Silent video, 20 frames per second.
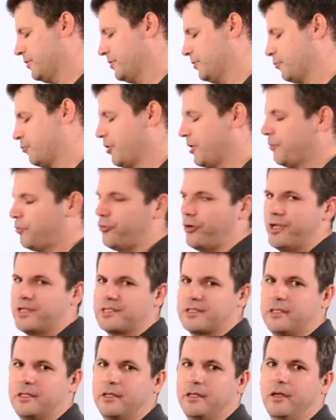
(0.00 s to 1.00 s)
With the
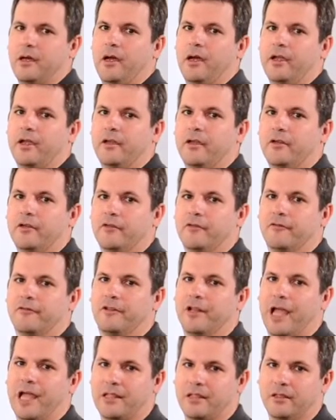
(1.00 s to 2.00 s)
pre-pressing I can
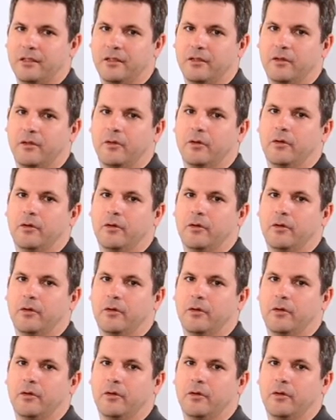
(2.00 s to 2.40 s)
flatten